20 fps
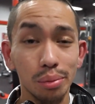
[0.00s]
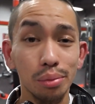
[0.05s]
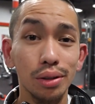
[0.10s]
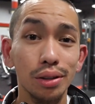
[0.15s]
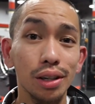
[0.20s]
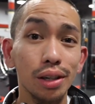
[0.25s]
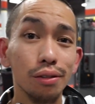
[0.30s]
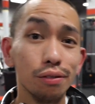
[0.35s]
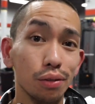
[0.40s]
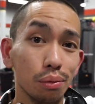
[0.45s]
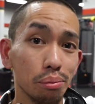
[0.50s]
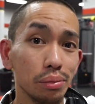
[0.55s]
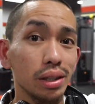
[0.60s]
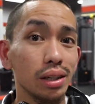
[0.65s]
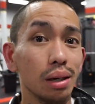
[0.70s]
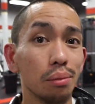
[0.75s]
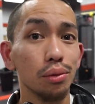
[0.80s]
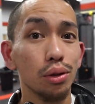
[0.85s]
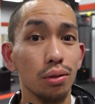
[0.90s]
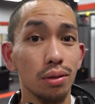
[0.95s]
I'm here for
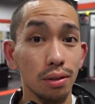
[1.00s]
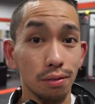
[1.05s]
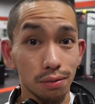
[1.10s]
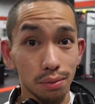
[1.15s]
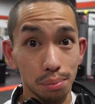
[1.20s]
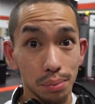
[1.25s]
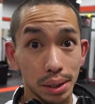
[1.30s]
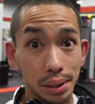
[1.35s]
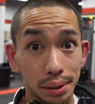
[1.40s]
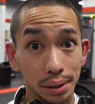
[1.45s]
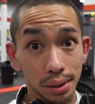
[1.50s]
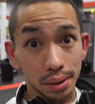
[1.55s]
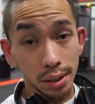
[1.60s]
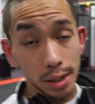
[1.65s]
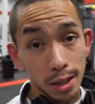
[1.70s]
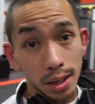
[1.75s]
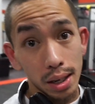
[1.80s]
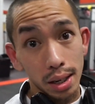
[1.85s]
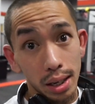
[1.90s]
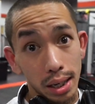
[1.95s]
me, I'm doing it for me,
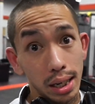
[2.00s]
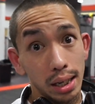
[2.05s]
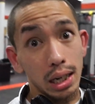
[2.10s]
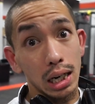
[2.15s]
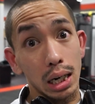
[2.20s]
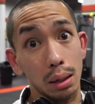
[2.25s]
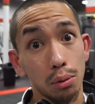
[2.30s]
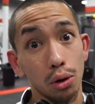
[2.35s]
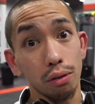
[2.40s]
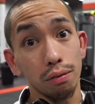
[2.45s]
and